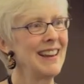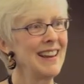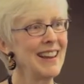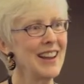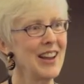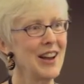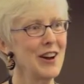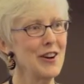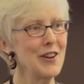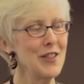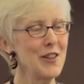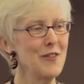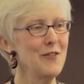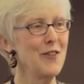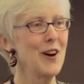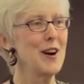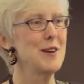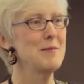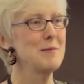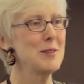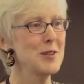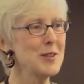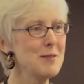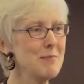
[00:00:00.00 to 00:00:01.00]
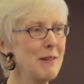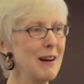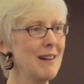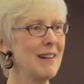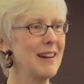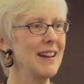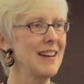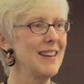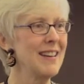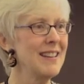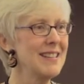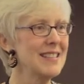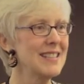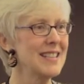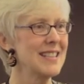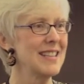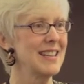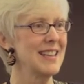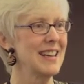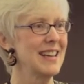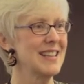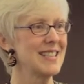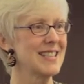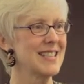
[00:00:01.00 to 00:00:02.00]
Go to the farmer's market and you see
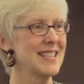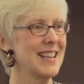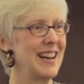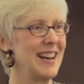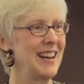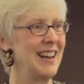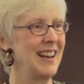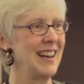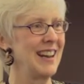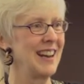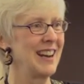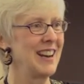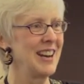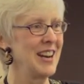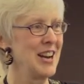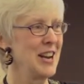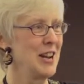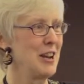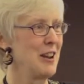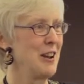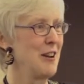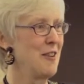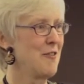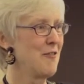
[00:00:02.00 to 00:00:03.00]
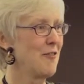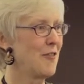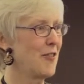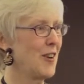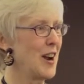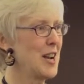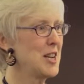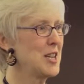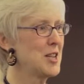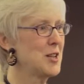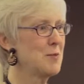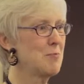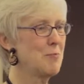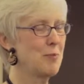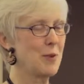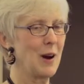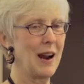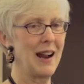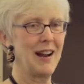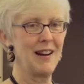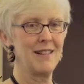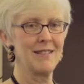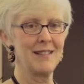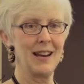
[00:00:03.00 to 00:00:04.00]
that sign, fresh
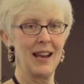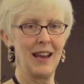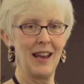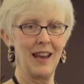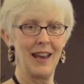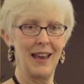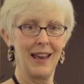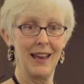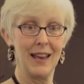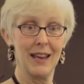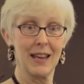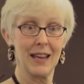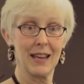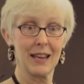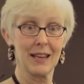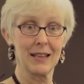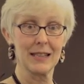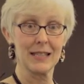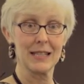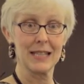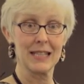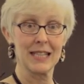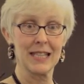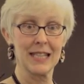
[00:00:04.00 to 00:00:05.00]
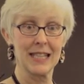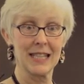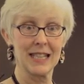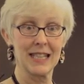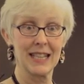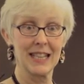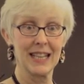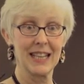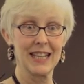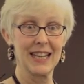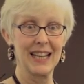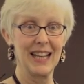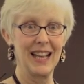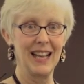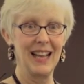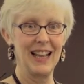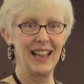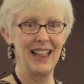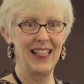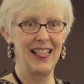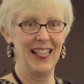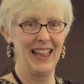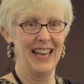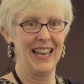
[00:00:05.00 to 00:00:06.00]
brown eggs.
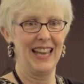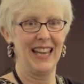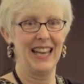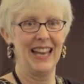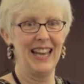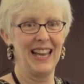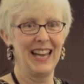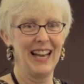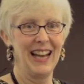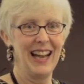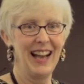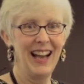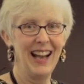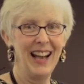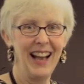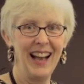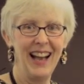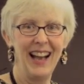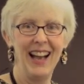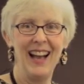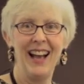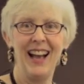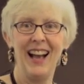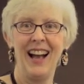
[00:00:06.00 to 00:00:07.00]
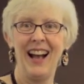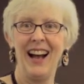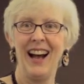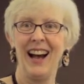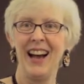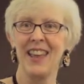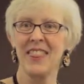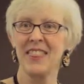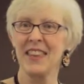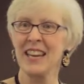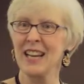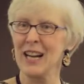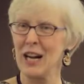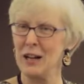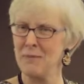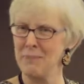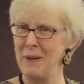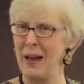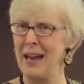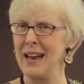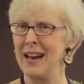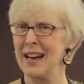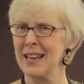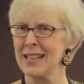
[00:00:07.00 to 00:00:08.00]
Like, I think I'll
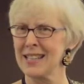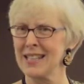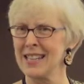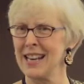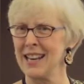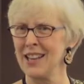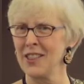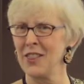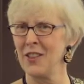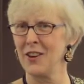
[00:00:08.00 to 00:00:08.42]
pass on